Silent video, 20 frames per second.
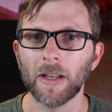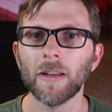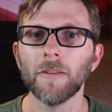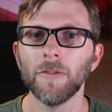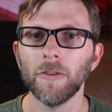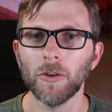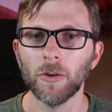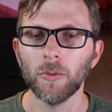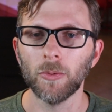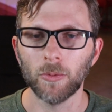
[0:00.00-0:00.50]
many
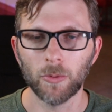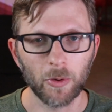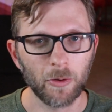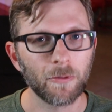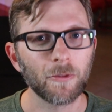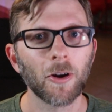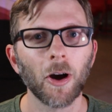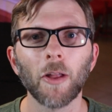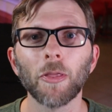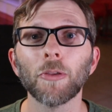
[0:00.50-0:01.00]
of you,
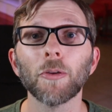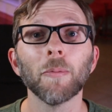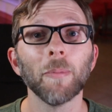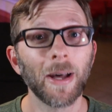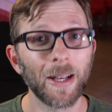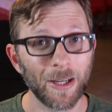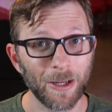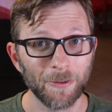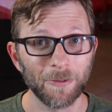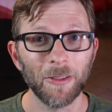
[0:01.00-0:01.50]
we've gone through
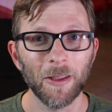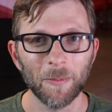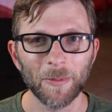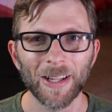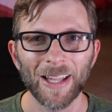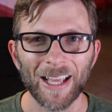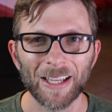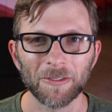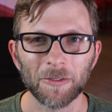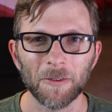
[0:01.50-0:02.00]
many of them
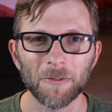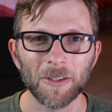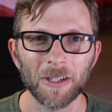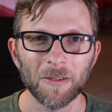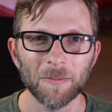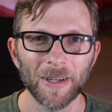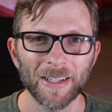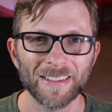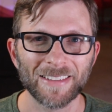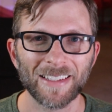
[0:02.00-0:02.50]
the last
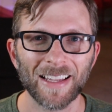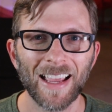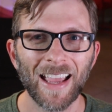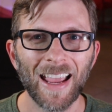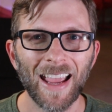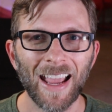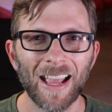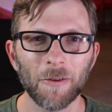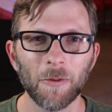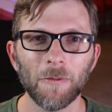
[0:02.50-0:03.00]
15 months,
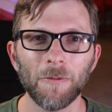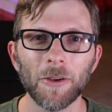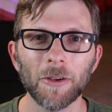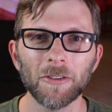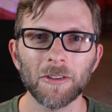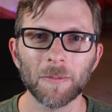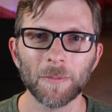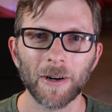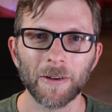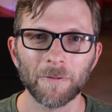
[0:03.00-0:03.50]
and we've
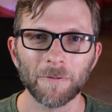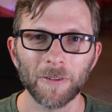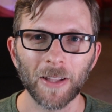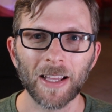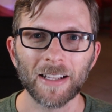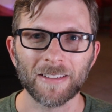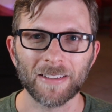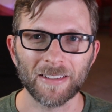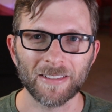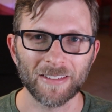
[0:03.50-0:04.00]
used them on
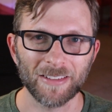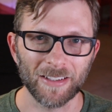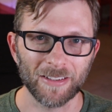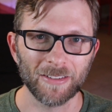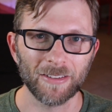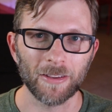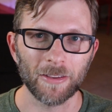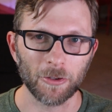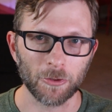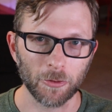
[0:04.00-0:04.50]
flights
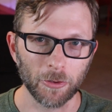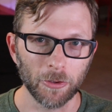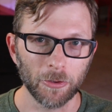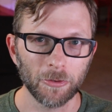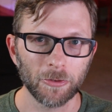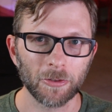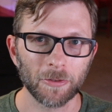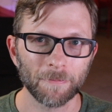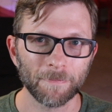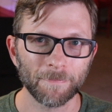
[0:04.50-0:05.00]
since the
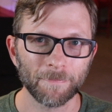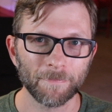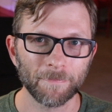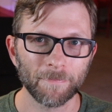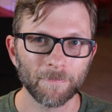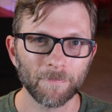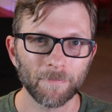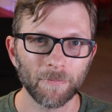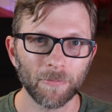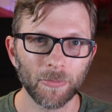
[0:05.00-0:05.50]
cruise.
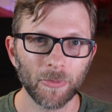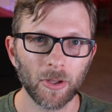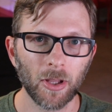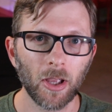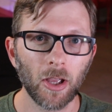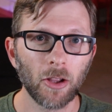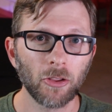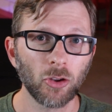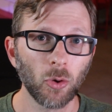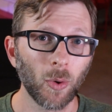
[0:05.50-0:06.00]

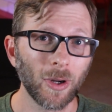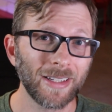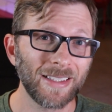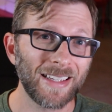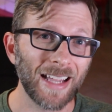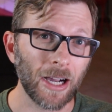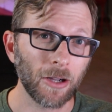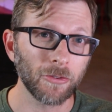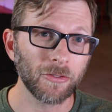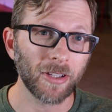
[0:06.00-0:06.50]
The one
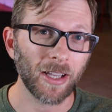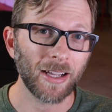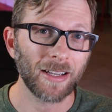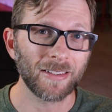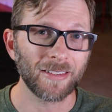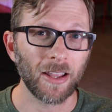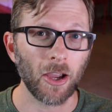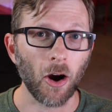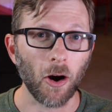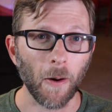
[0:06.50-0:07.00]
downside
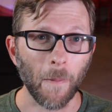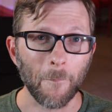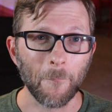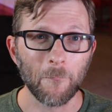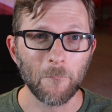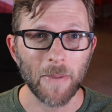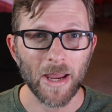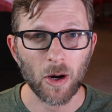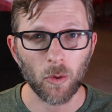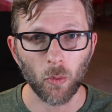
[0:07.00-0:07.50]
is they are a
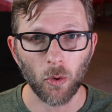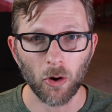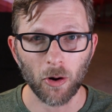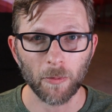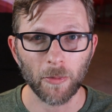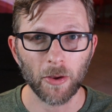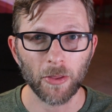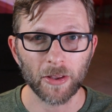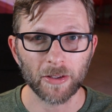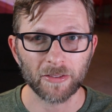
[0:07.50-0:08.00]
bit
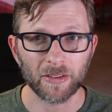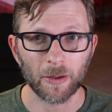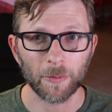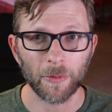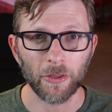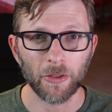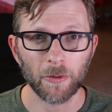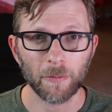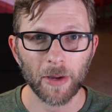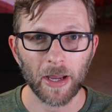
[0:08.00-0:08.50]
warmer than some
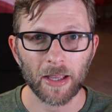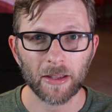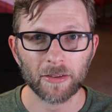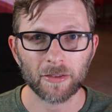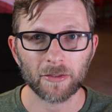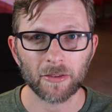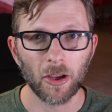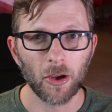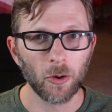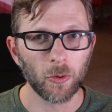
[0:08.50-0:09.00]
other
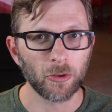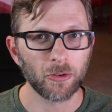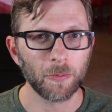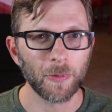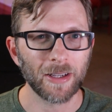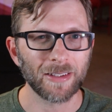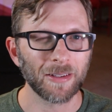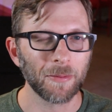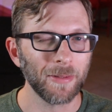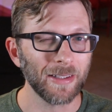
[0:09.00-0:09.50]
masks, which
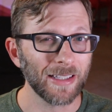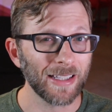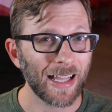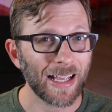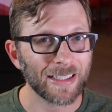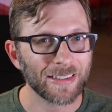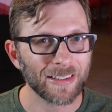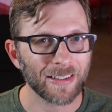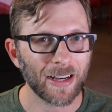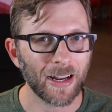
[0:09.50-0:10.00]
makes them
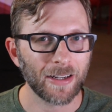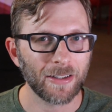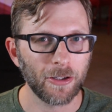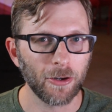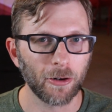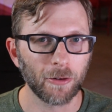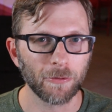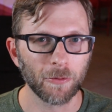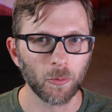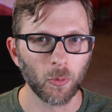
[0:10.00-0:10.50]
less than
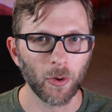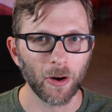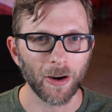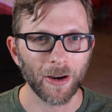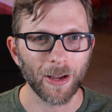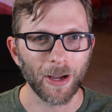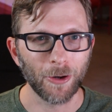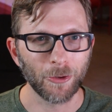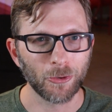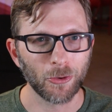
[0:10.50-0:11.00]
ideal from
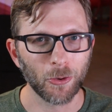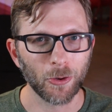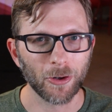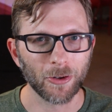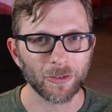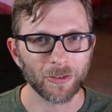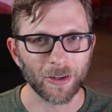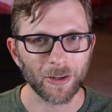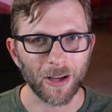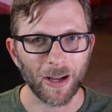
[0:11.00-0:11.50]
wearing
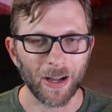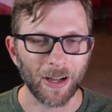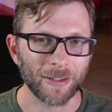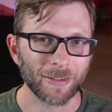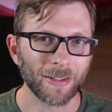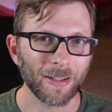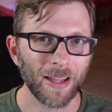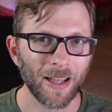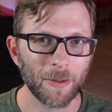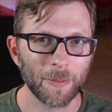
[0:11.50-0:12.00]
outdoors in a
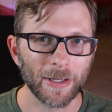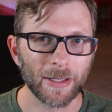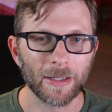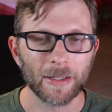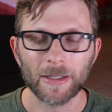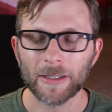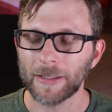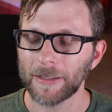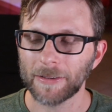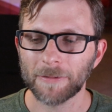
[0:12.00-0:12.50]
hot climate.
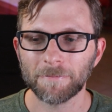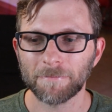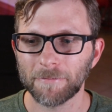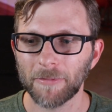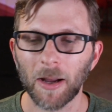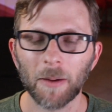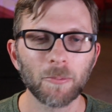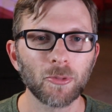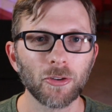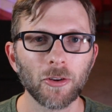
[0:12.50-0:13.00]

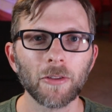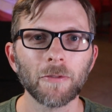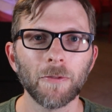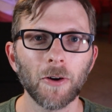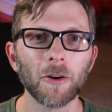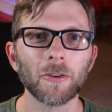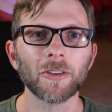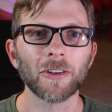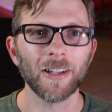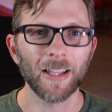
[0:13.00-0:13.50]
I'm sure the
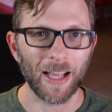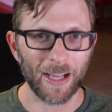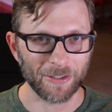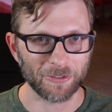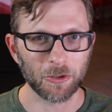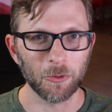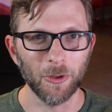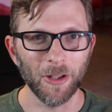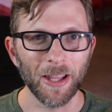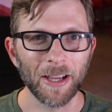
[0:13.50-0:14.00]
folks in
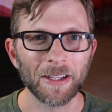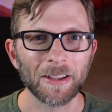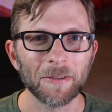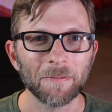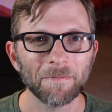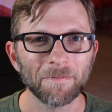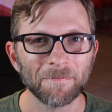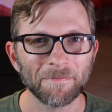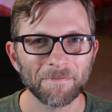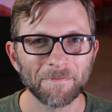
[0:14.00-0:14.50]
Alaska will like
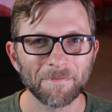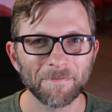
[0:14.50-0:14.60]
them.